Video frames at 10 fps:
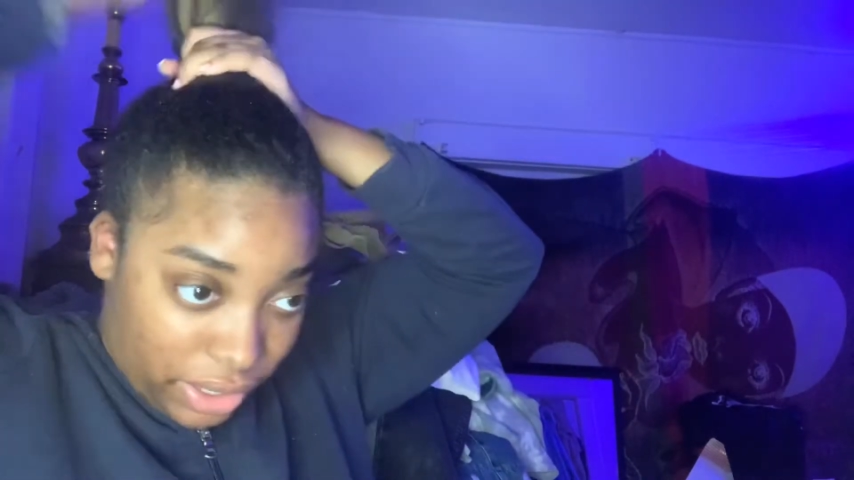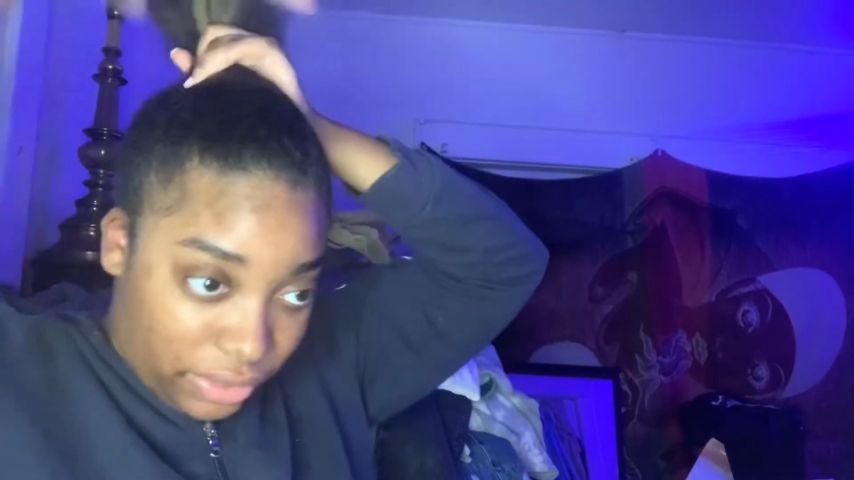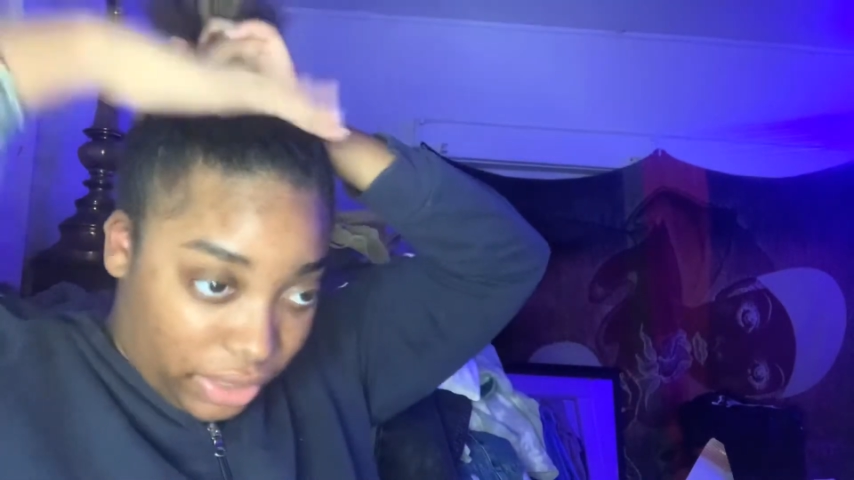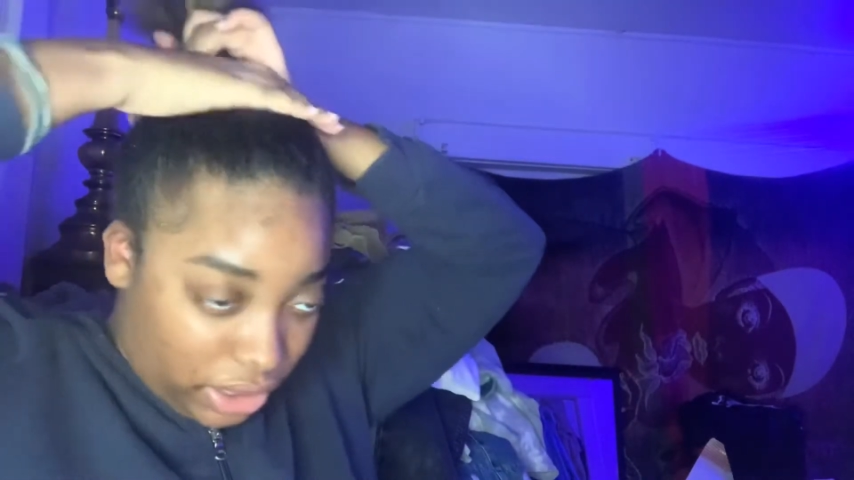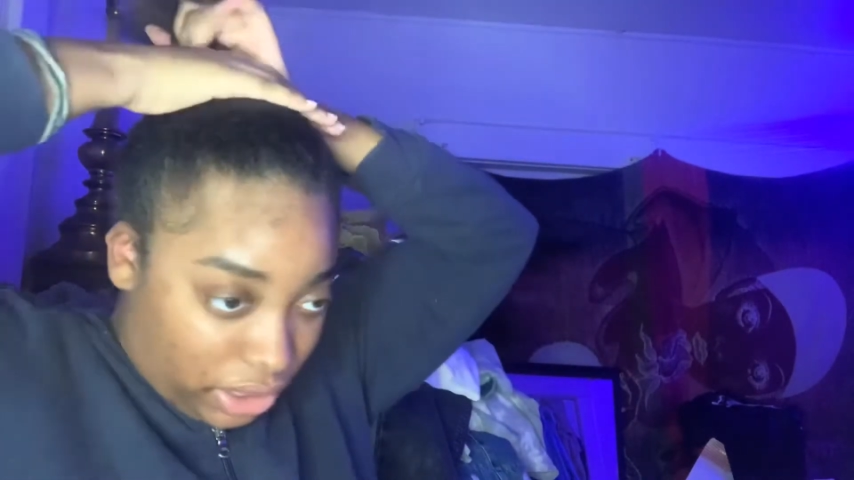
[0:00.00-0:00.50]

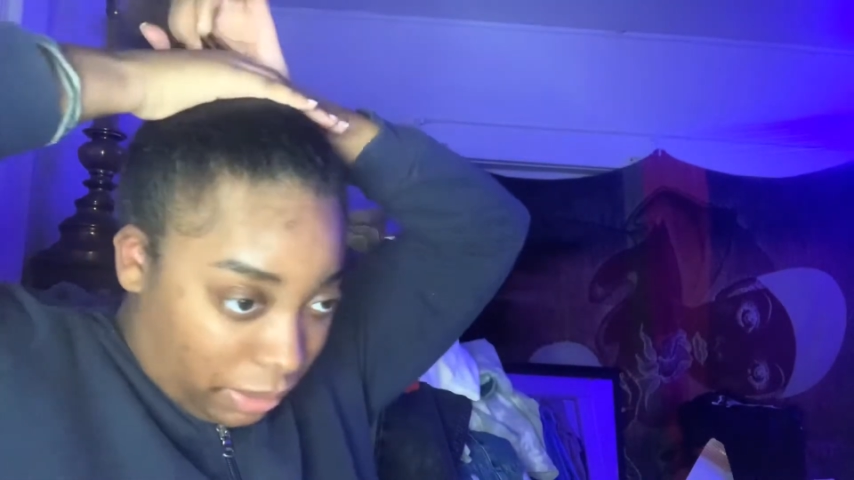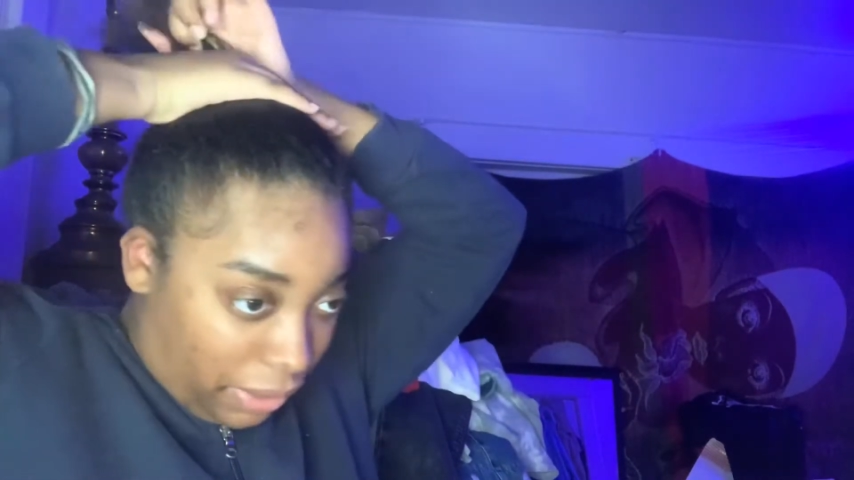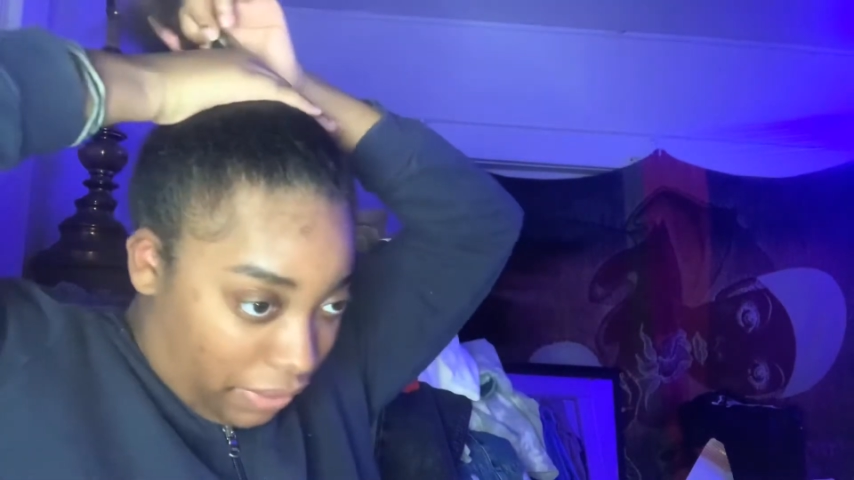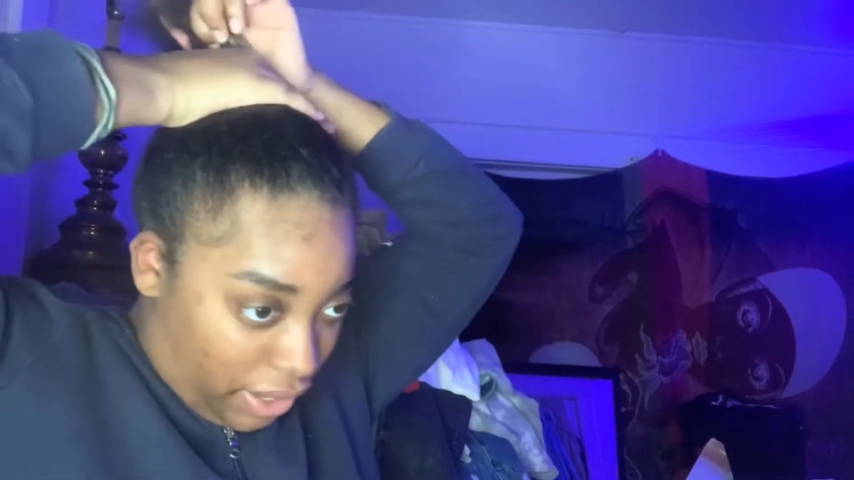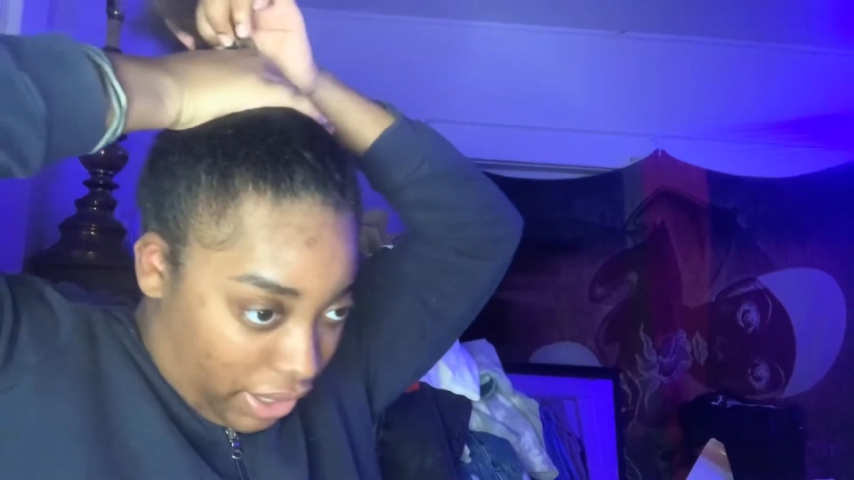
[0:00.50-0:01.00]
That's gonna be
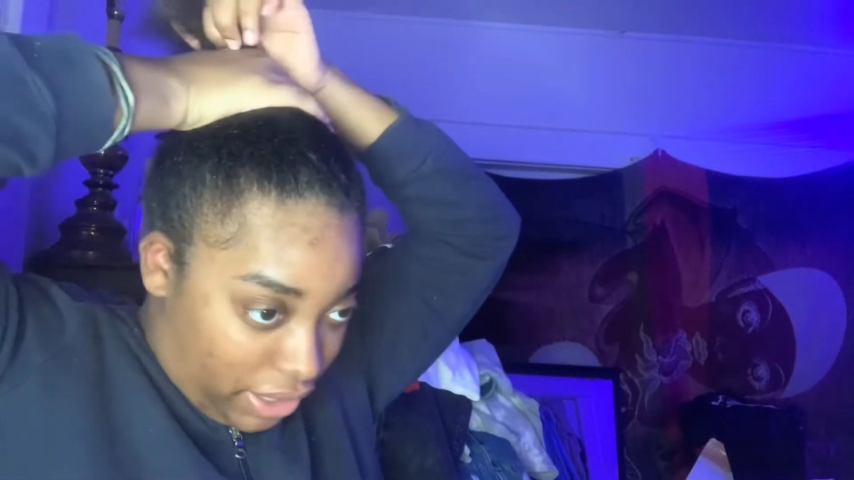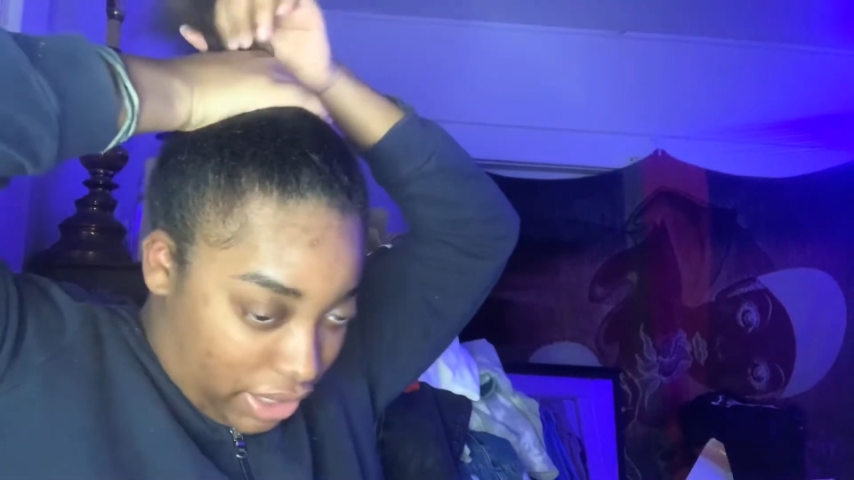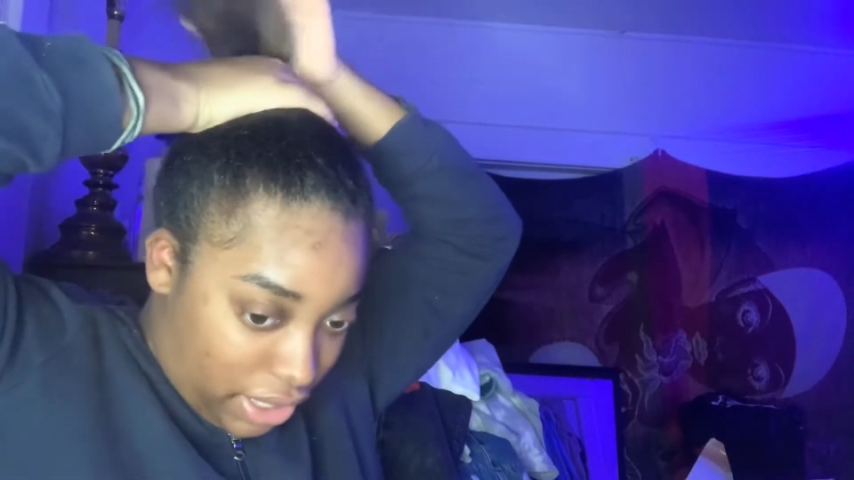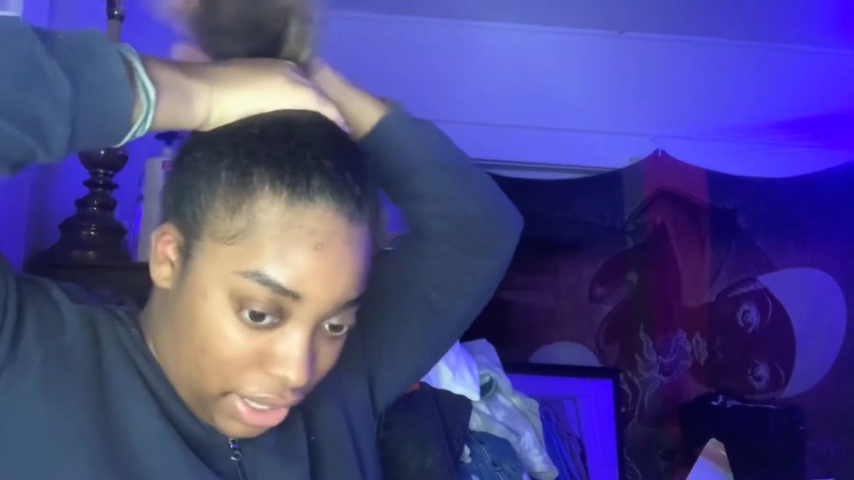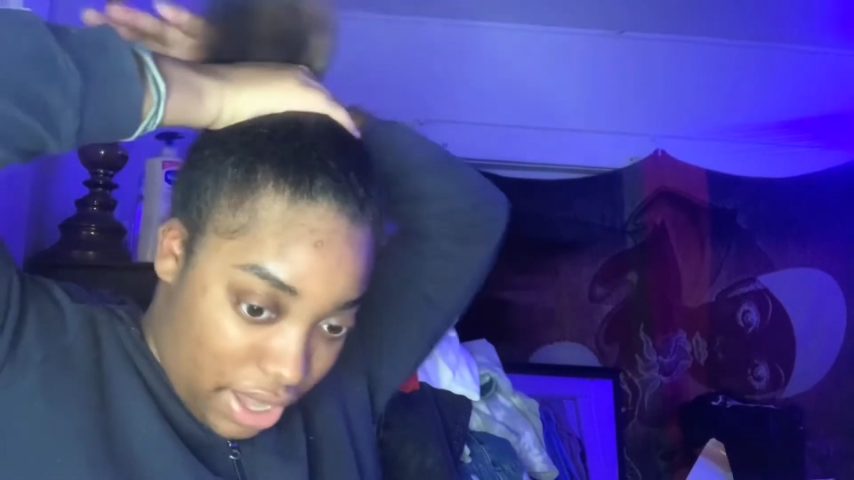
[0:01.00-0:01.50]
fine.
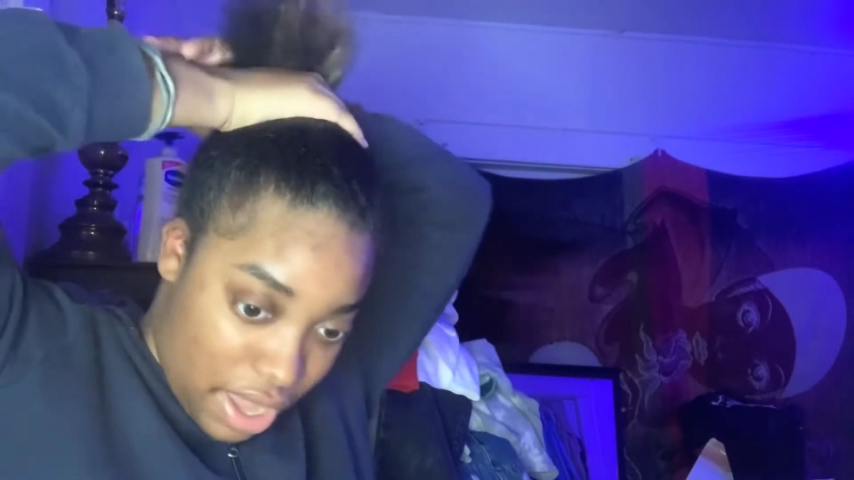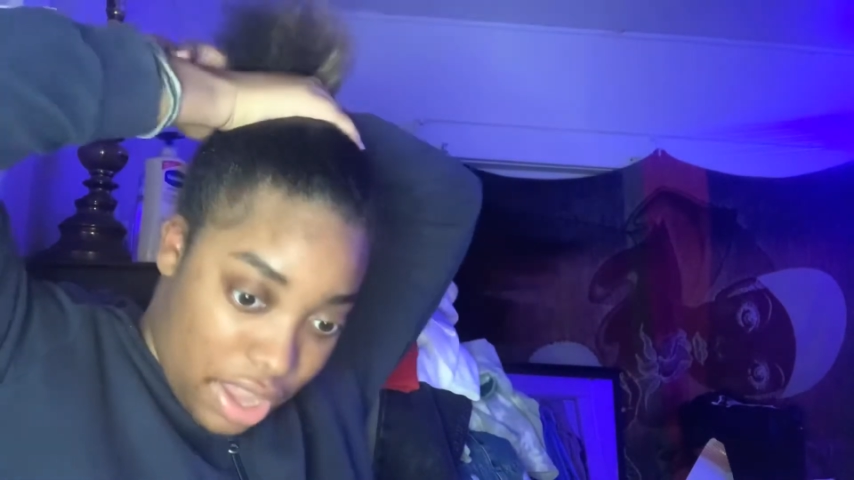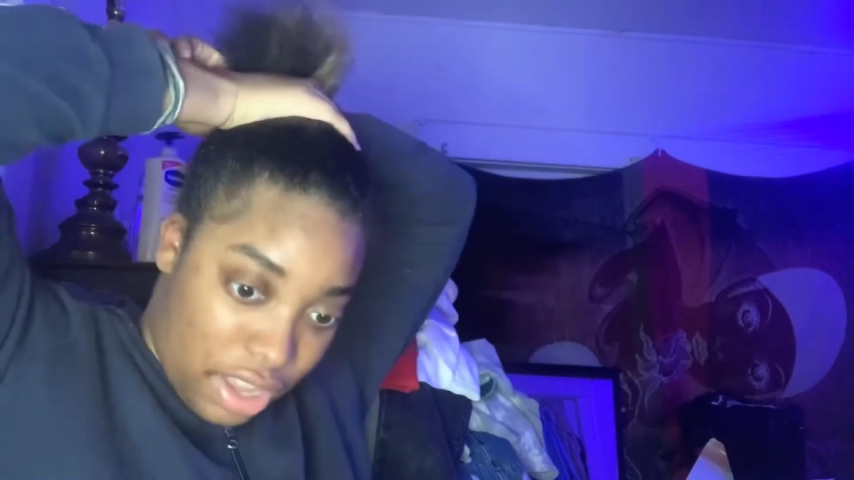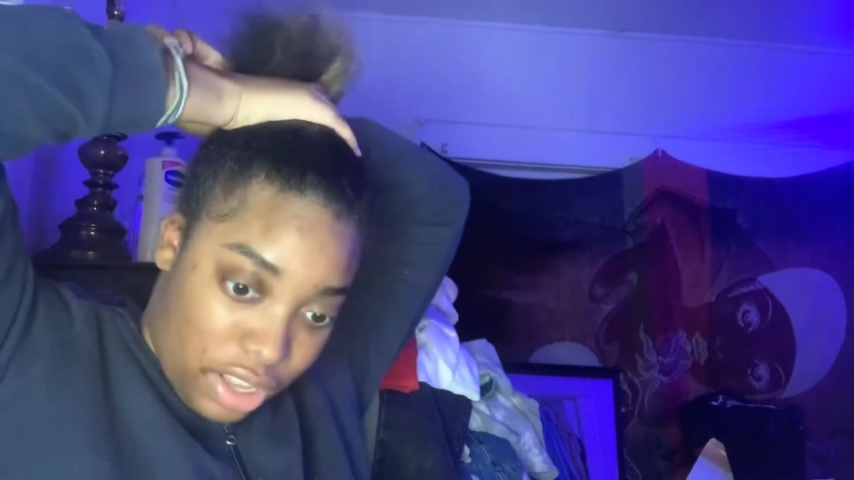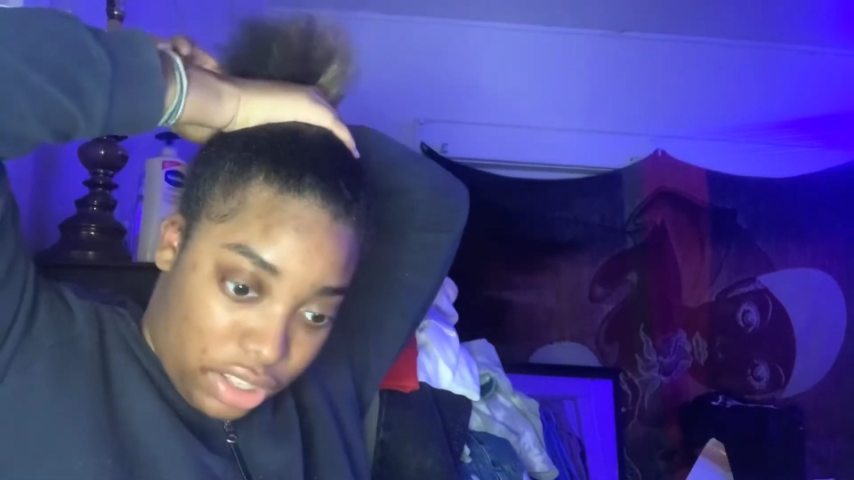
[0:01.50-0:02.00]

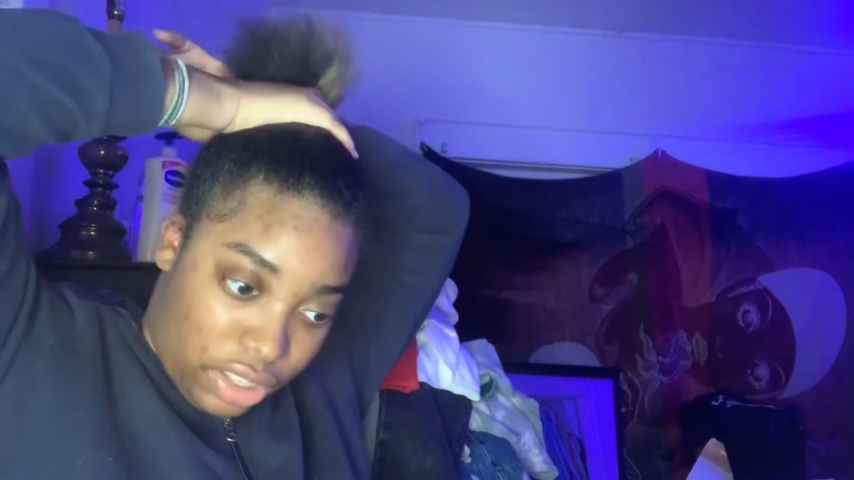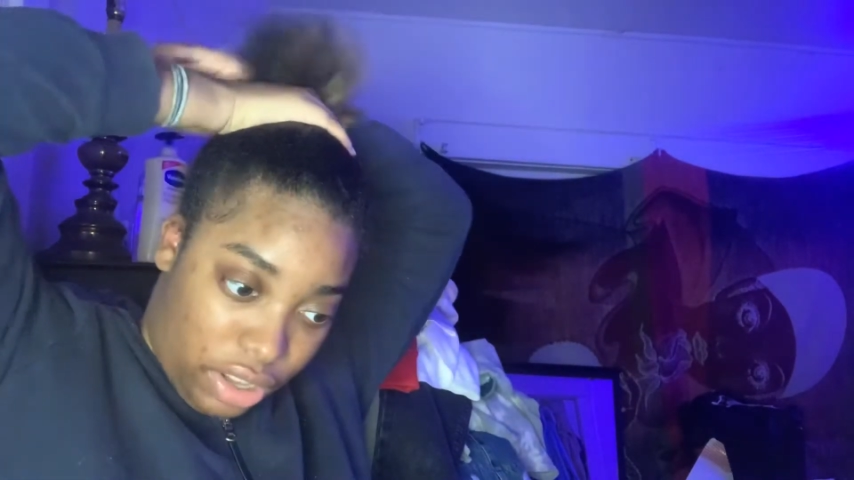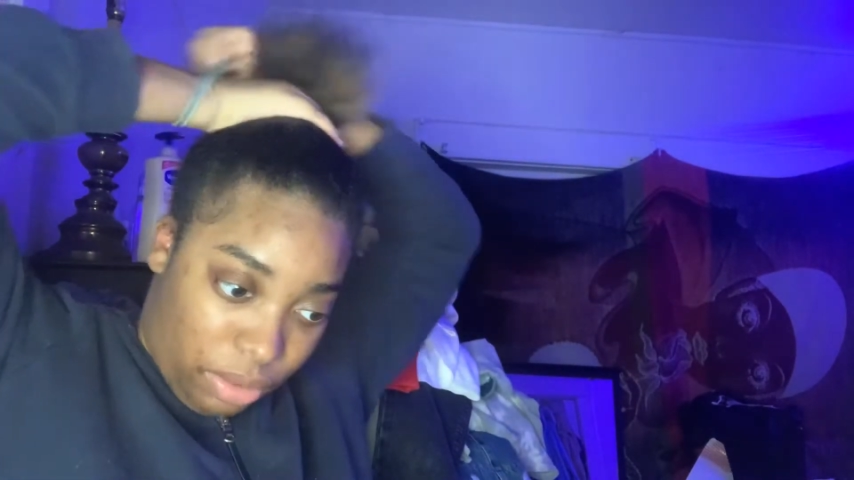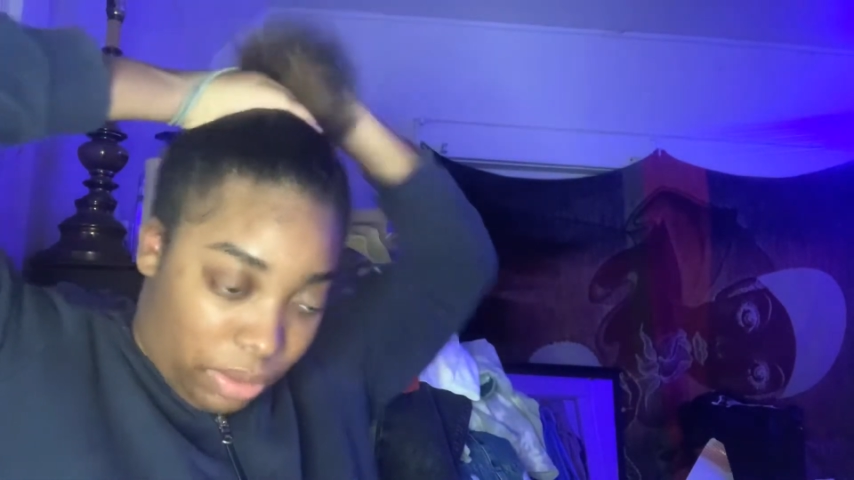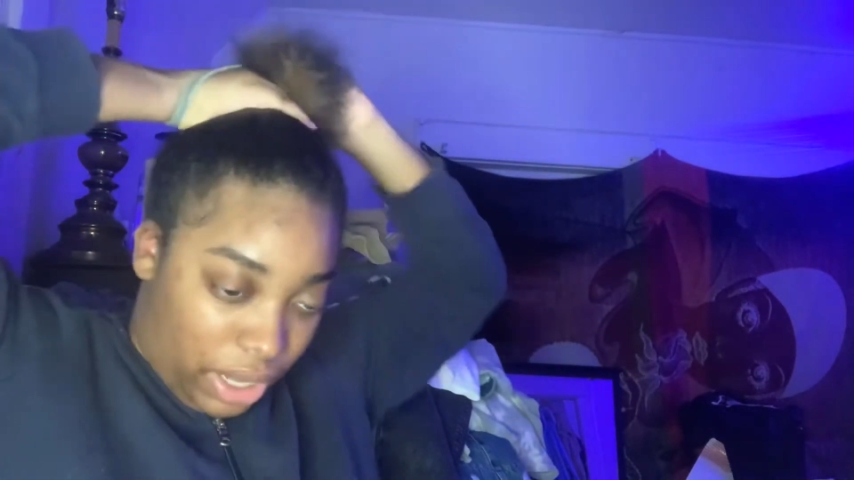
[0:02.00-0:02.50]
So what I